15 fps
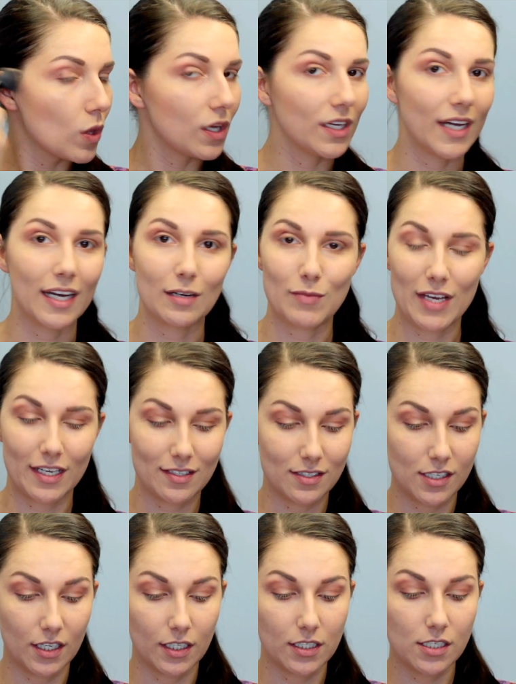You gotta make a
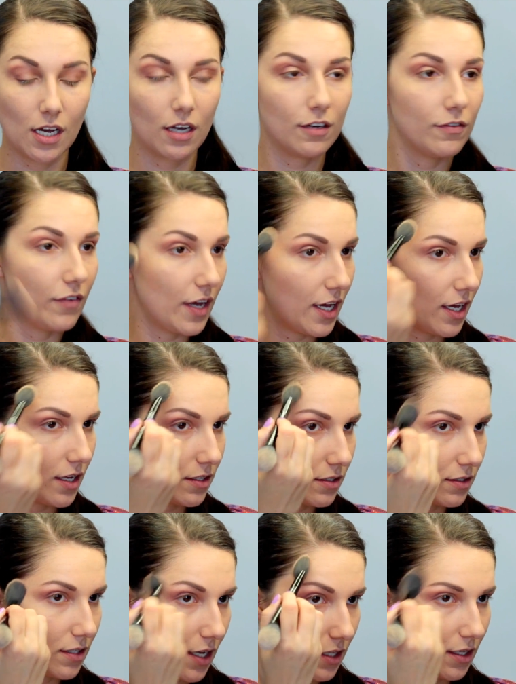silly duck
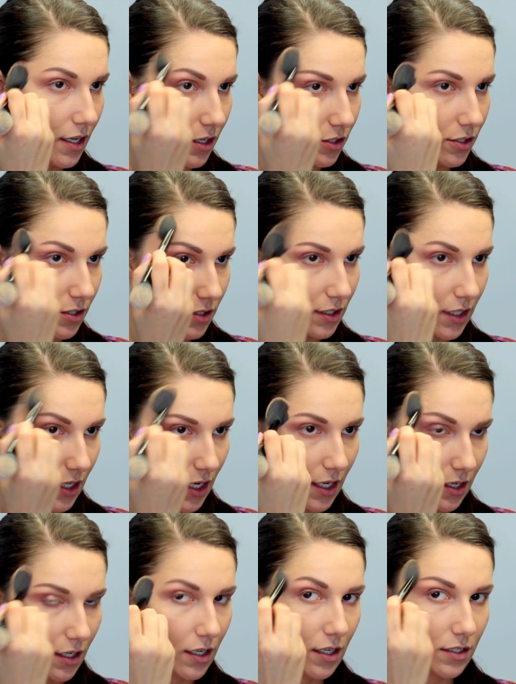face and then just get
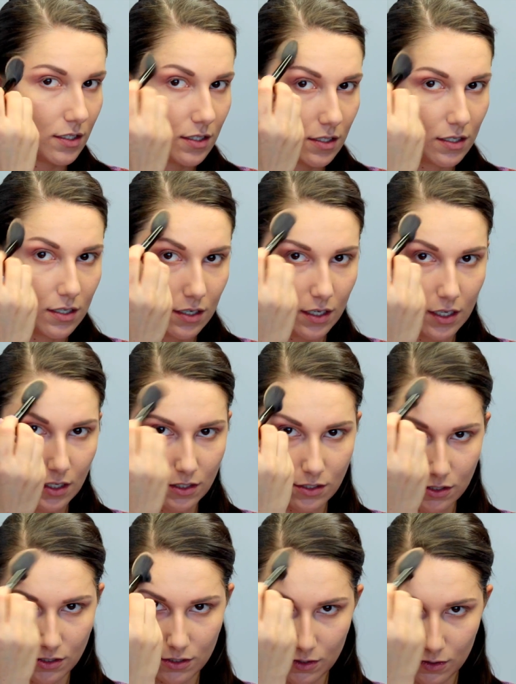it
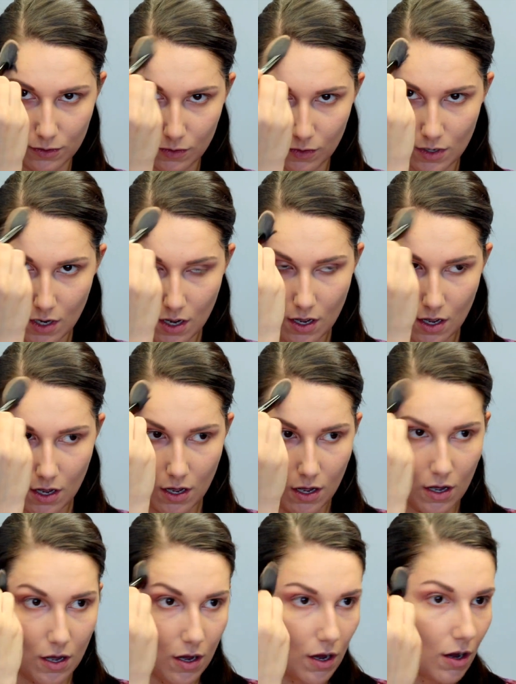into
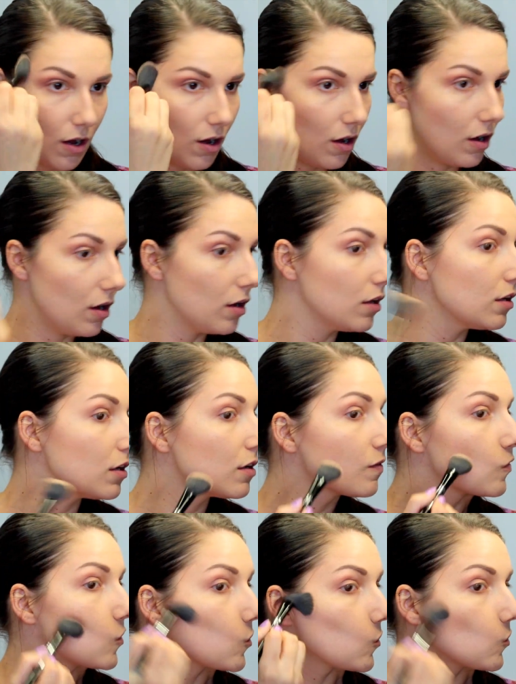all
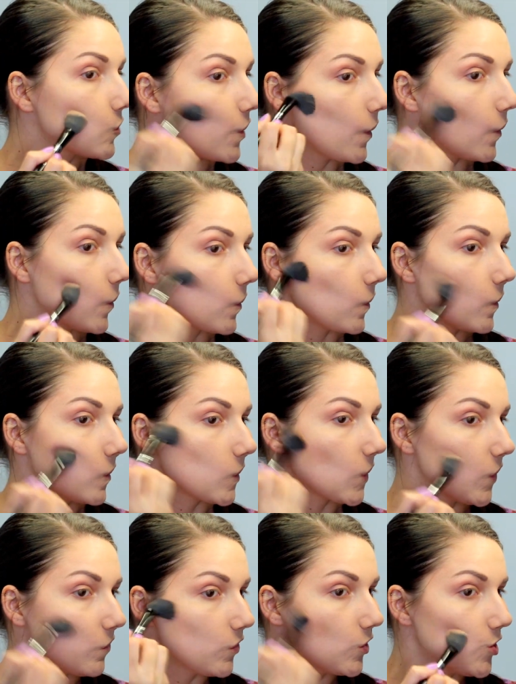of those areas
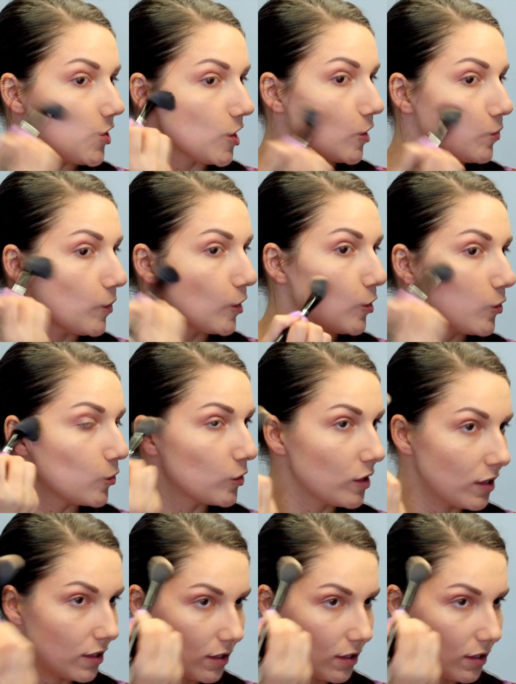of your cheekbone.